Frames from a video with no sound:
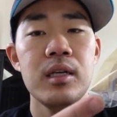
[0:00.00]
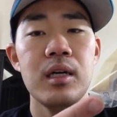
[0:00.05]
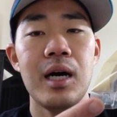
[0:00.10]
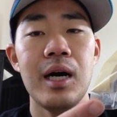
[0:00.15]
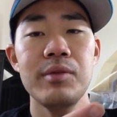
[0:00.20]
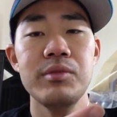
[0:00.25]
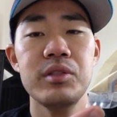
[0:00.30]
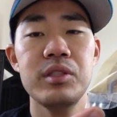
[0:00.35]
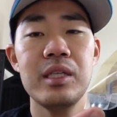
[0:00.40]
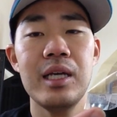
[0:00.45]

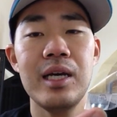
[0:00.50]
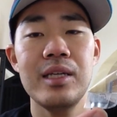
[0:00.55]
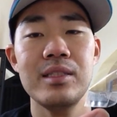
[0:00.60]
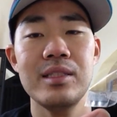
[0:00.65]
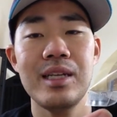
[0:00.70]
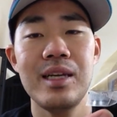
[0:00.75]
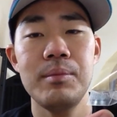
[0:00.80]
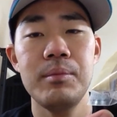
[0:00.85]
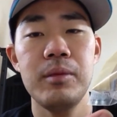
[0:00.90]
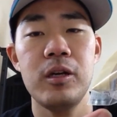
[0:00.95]
Obviously has
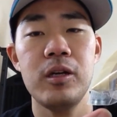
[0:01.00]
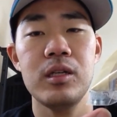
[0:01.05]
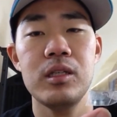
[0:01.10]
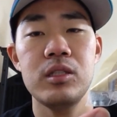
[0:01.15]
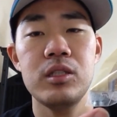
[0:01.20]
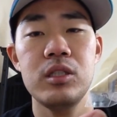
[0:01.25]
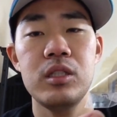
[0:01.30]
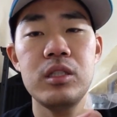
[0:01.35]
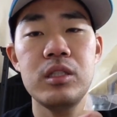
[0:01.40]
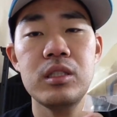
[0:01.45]
an
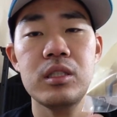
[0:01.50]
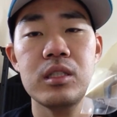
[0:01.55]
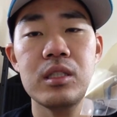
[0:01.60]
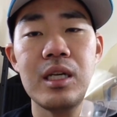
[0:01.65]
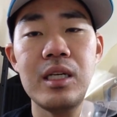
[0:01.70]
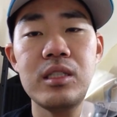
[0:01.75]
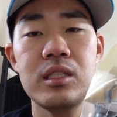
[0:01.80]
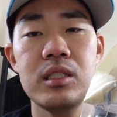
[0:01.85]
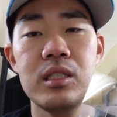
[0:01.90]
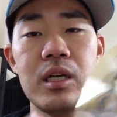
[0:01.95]
American cheese
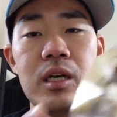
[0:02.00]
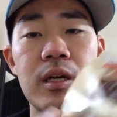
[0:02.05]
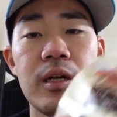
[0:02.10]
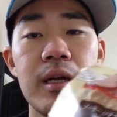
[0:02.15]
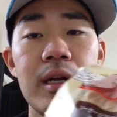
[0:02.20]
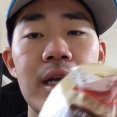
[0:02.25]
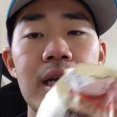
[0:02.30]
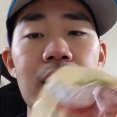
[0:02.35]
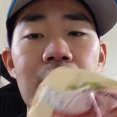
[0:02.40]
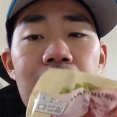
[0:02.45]
slice there.
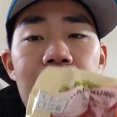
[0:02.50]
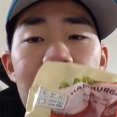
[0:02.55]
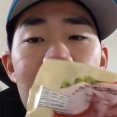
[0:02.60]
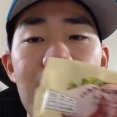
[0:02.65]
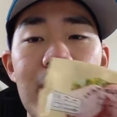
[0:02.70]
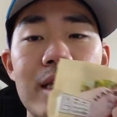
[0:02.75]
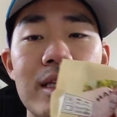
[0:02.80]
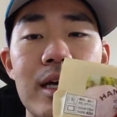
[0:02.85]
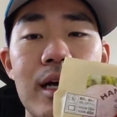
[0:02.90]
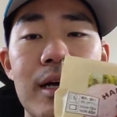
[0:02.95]

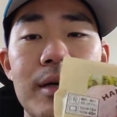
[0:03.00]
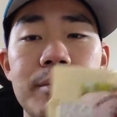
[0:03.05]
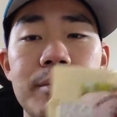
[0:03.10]
And